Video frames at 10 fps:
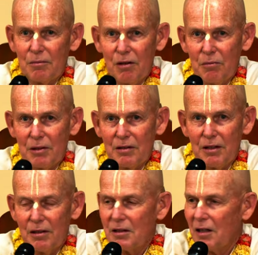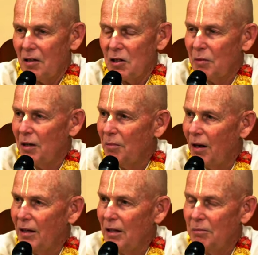Prabhupada said, ISKCON's my
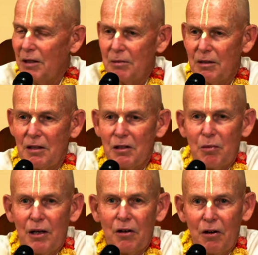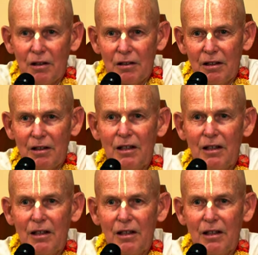body, BBT is my heart.